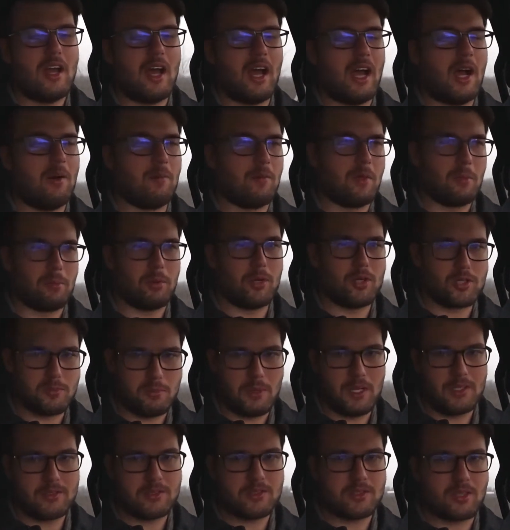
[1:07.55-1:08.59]
the push
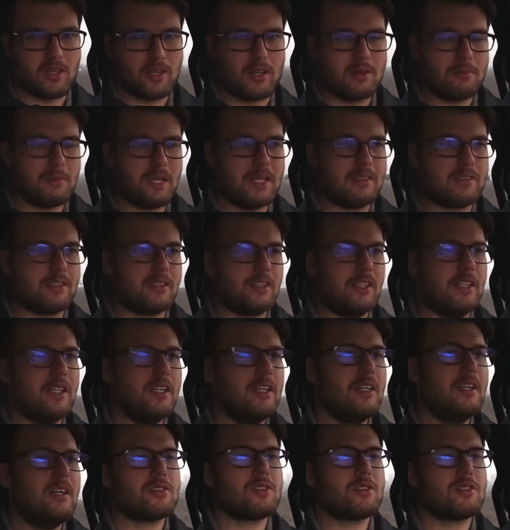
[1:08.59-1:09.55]
button start basically.